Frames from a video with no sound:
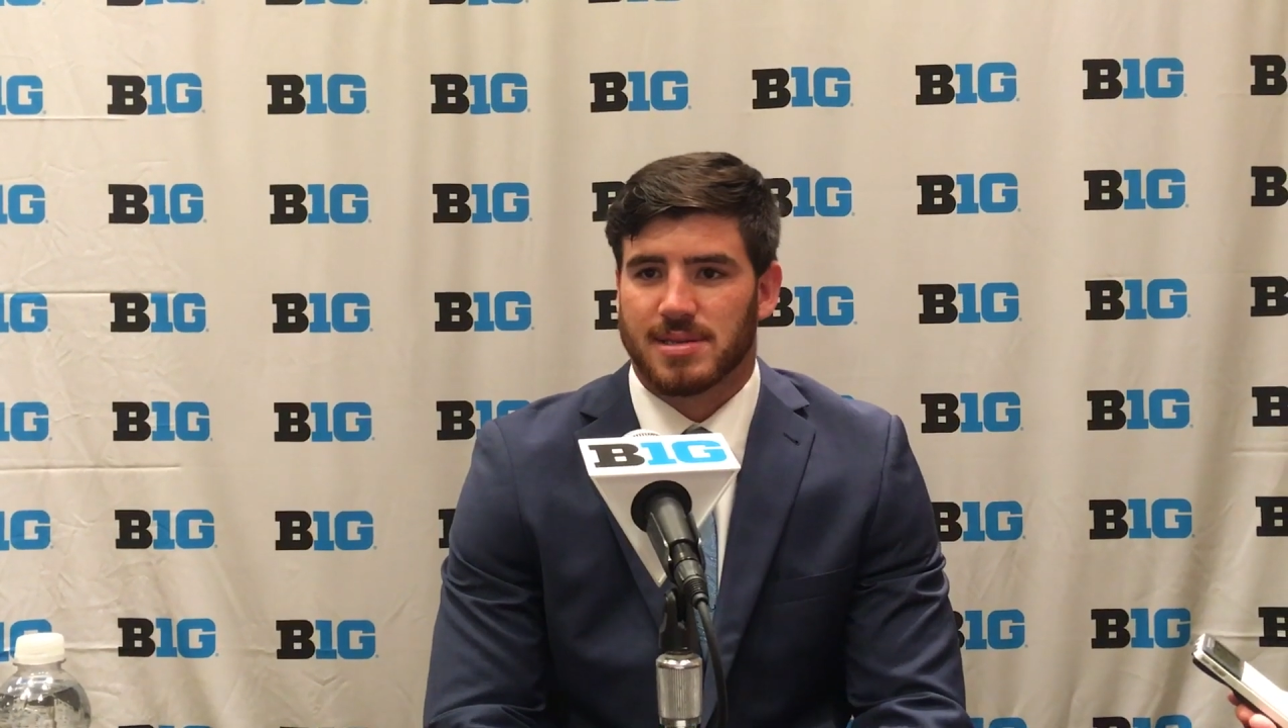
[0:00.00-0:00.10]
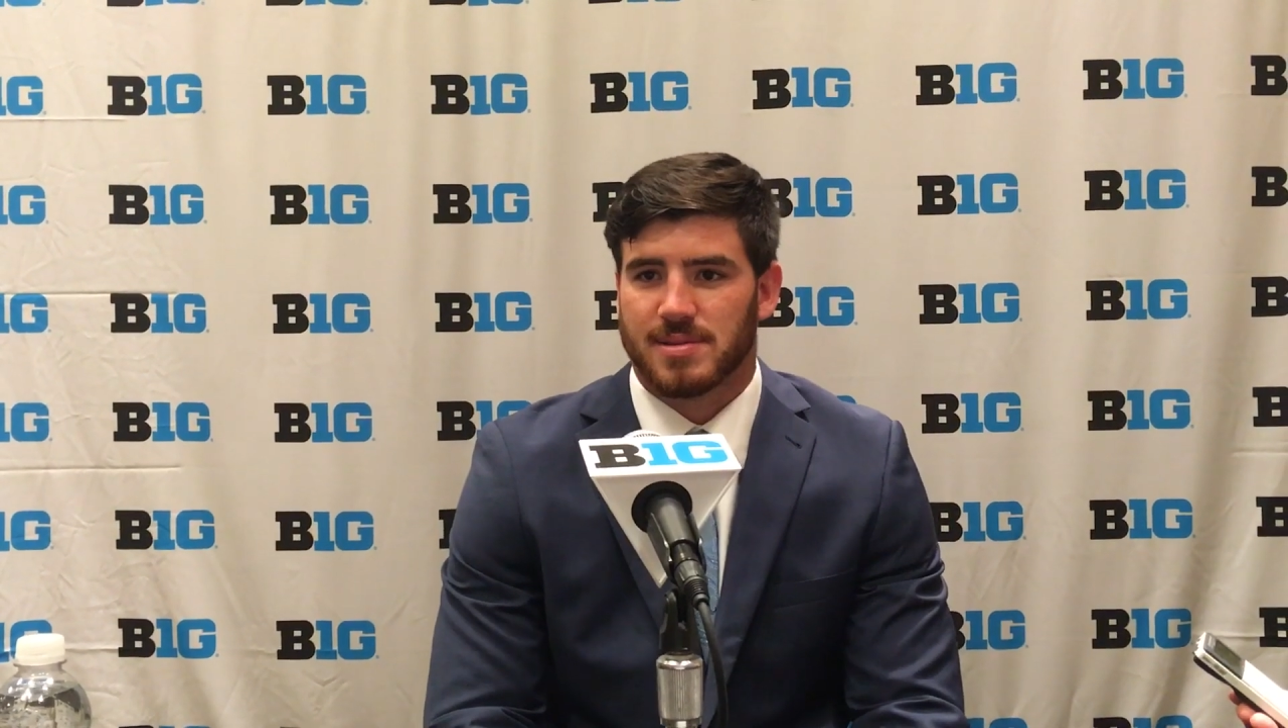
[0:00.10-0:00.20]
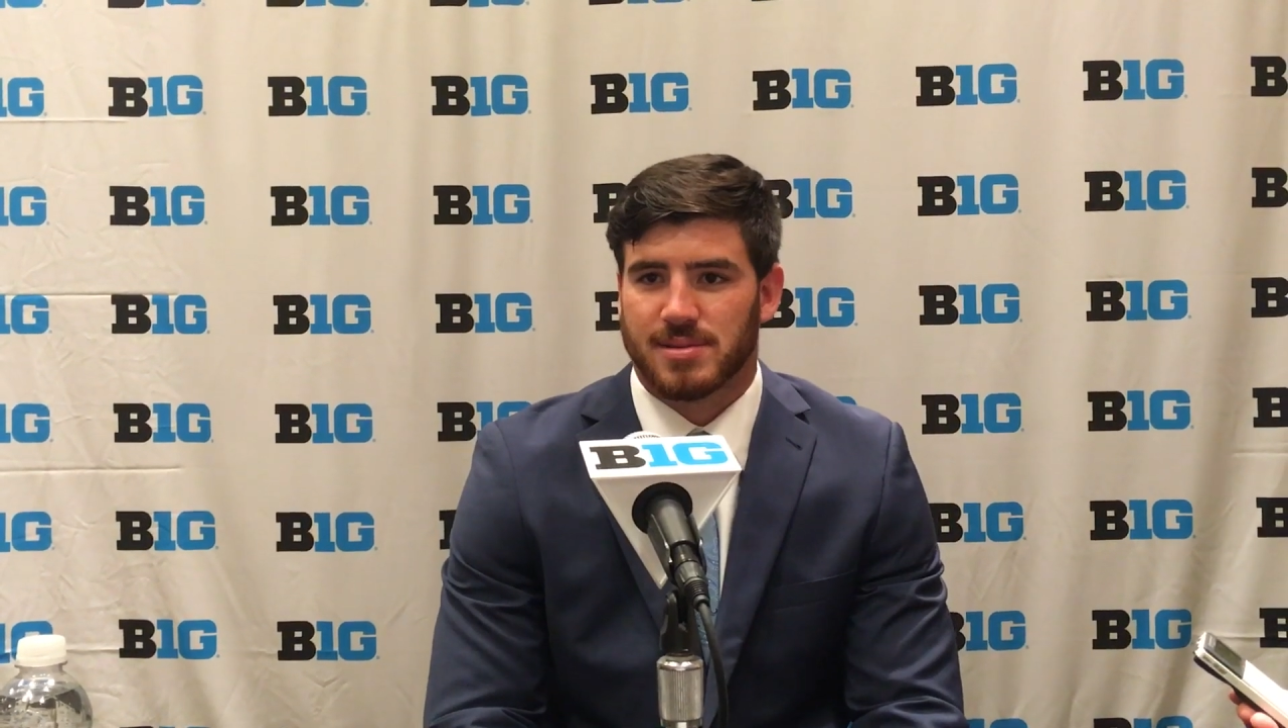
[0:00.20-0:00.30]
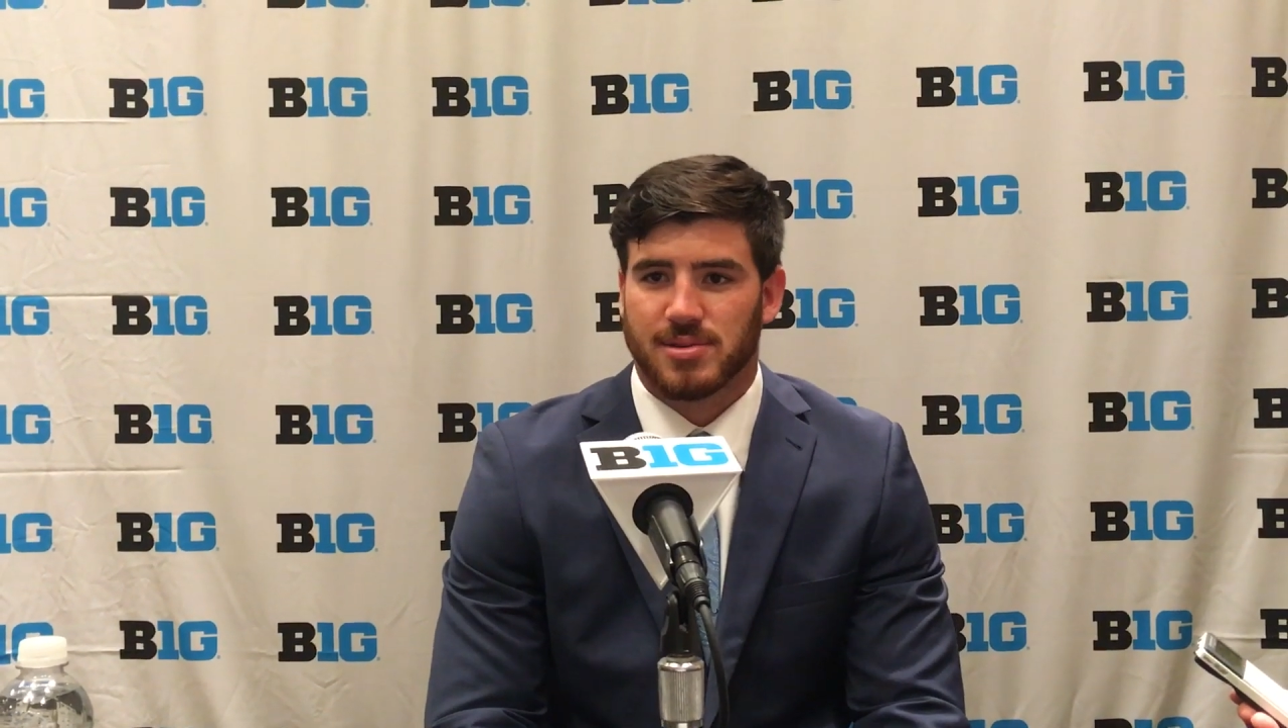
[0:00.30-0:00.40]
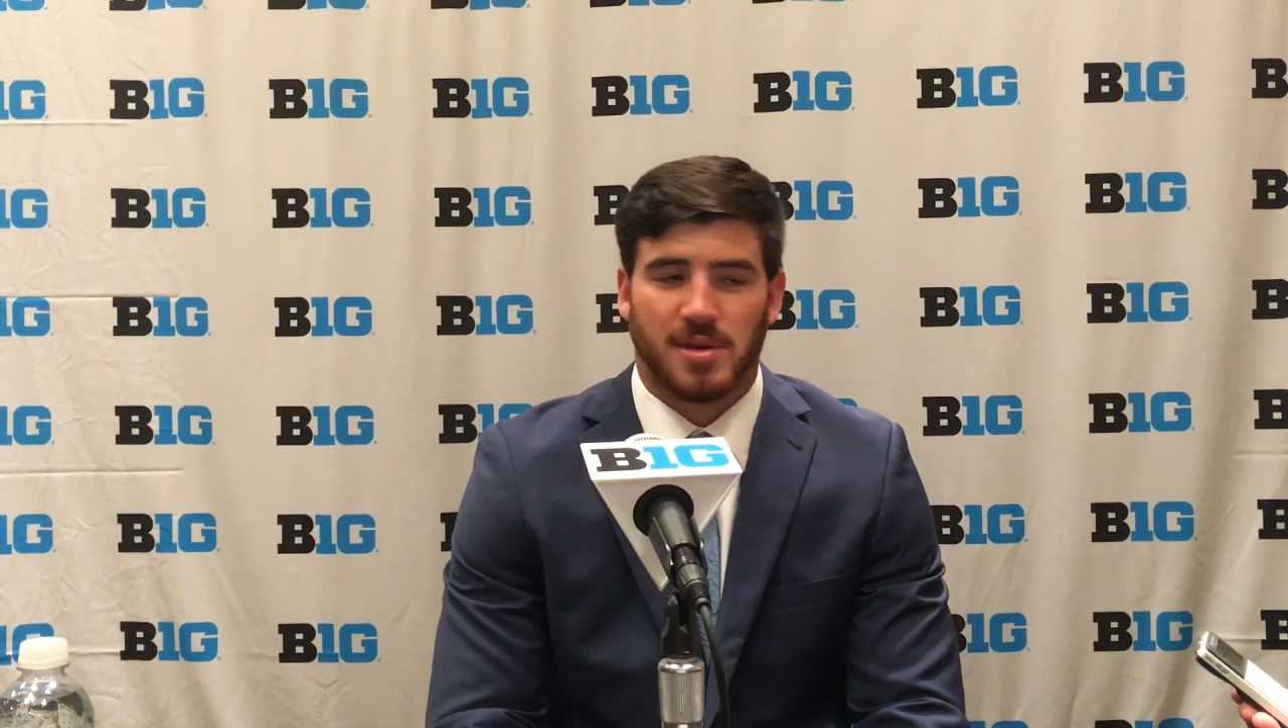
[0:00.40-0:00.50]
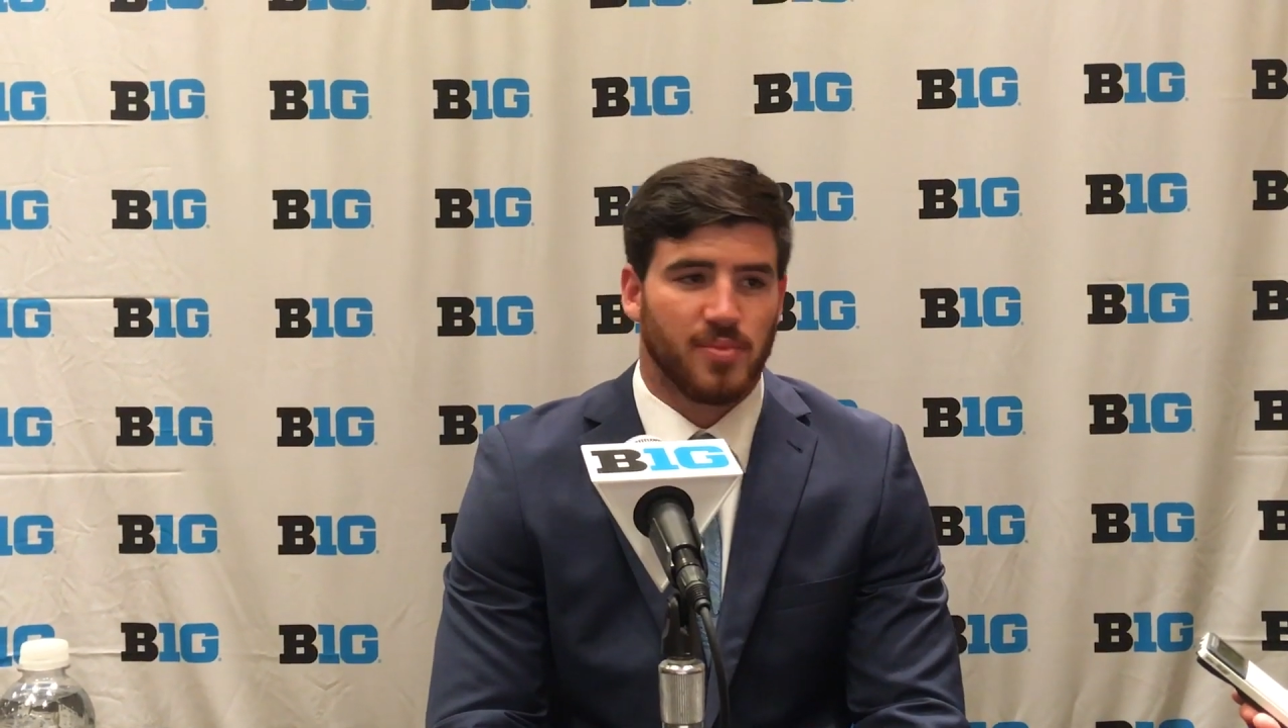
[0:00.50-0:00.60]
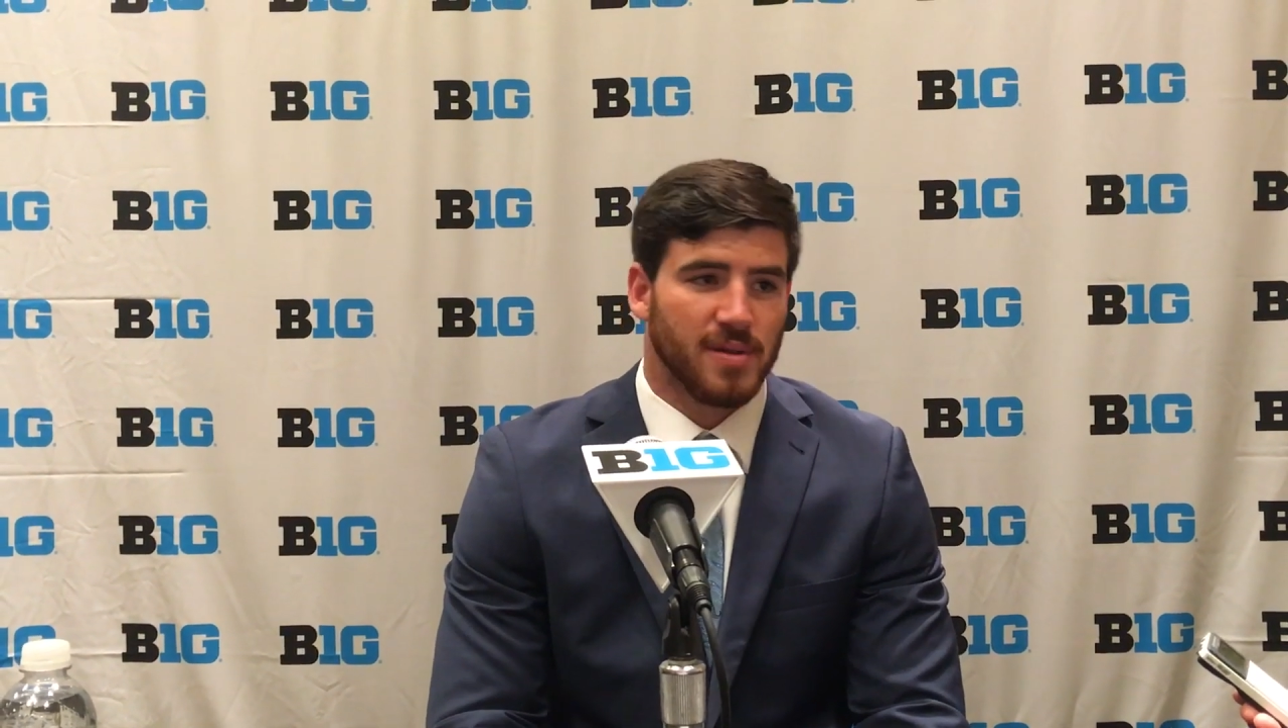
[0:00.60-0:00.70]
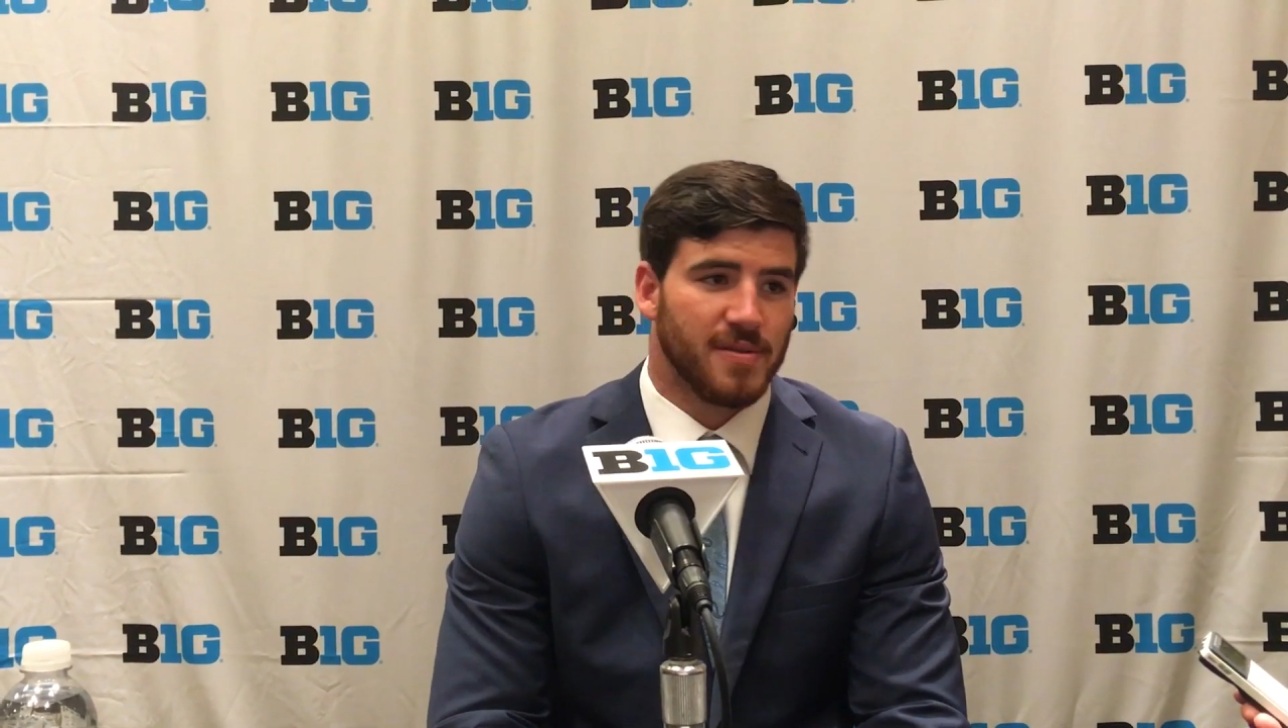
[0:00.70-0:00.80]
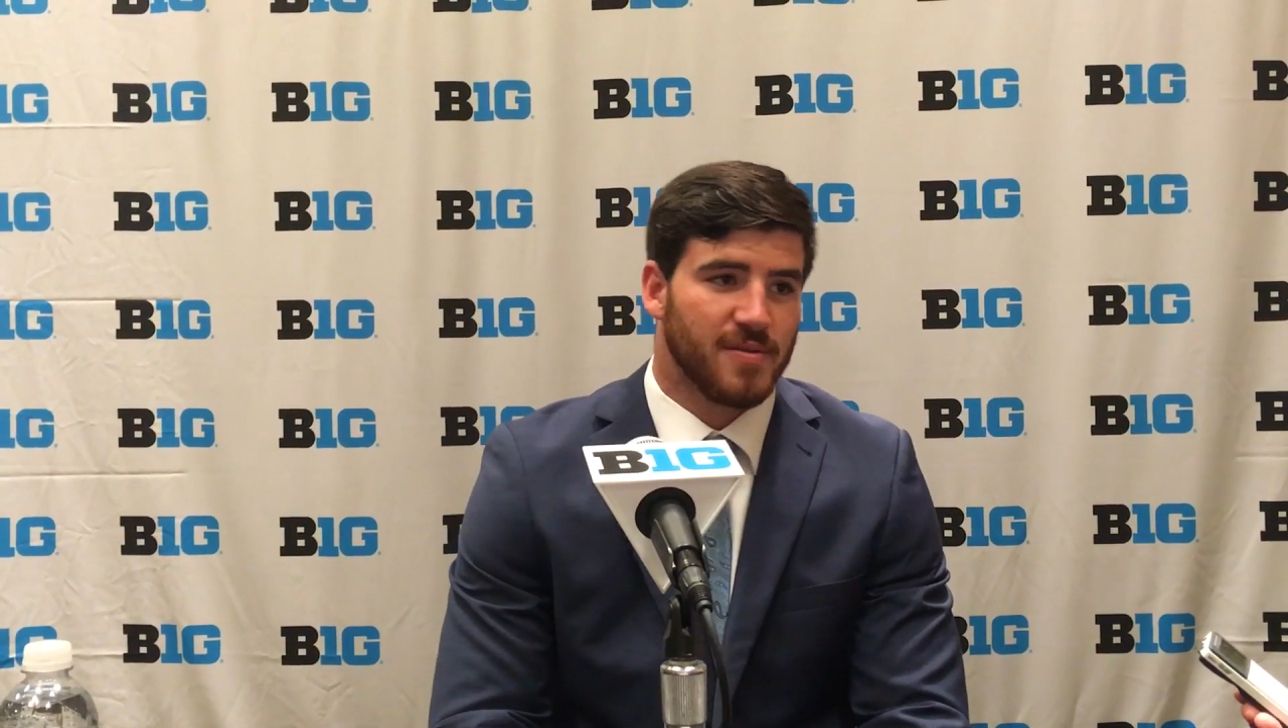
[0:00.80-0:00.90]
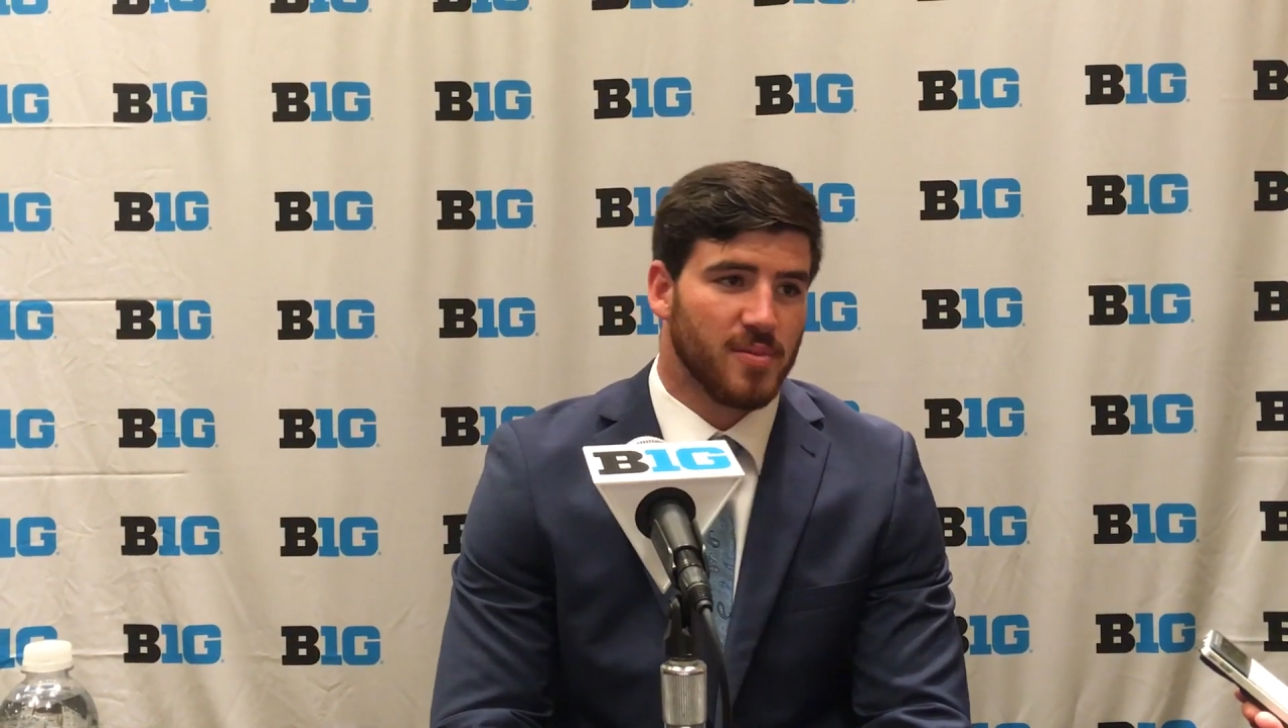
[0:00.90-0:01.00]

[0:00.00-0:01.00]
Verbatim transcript: it's truly a privilege